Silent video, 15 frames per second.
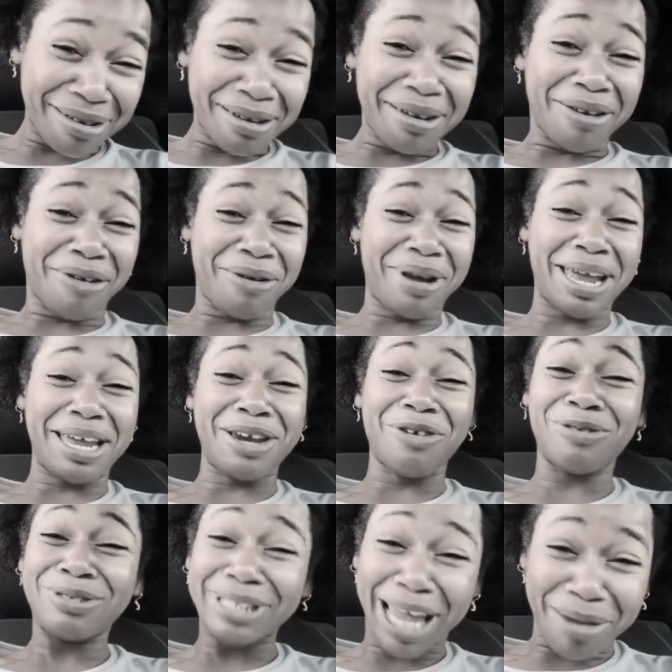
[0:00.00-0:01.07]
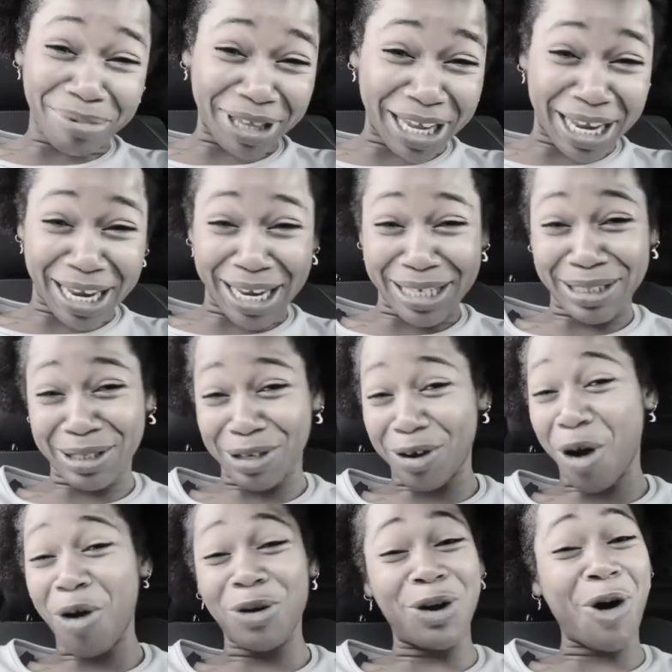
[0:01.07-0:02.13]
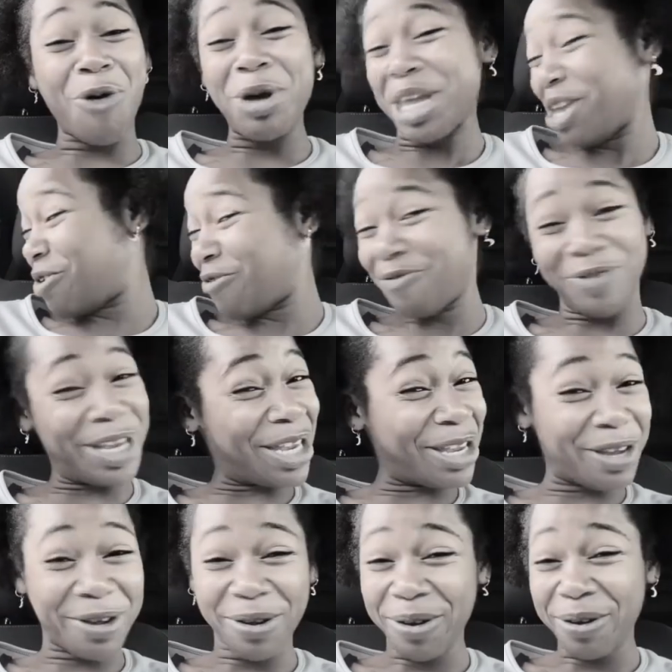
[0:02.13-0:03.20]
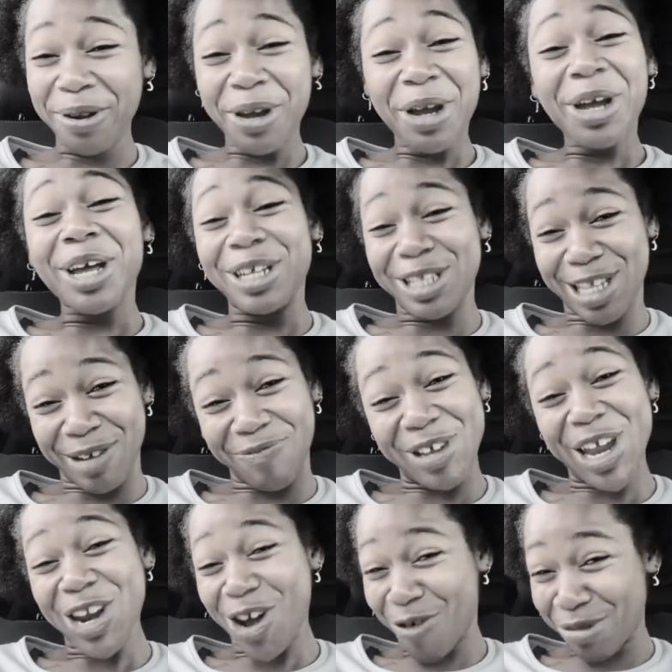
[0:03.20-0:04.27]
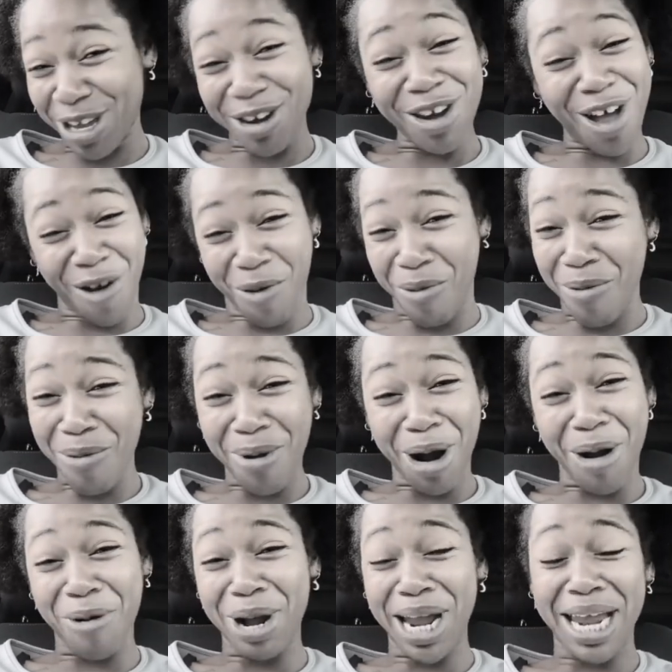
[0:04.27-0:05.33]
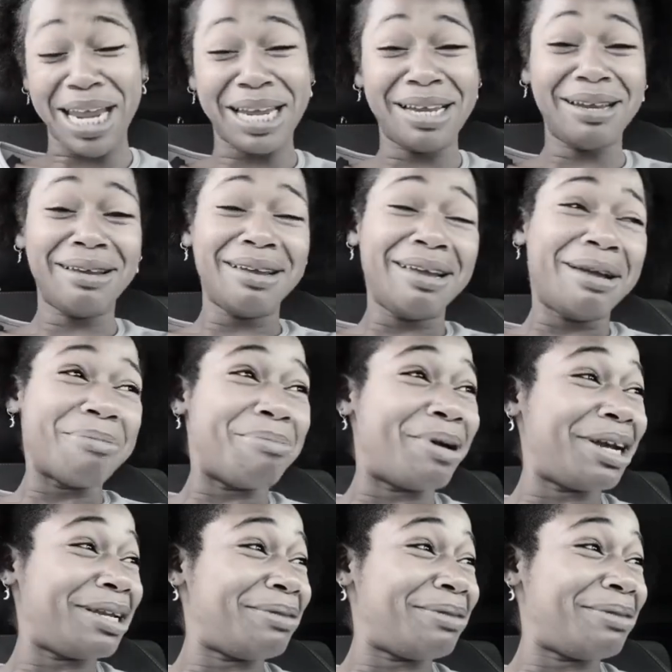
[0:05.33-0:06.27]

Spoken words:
okay? Those type of things. No heel figure. Because if you know, okay? But,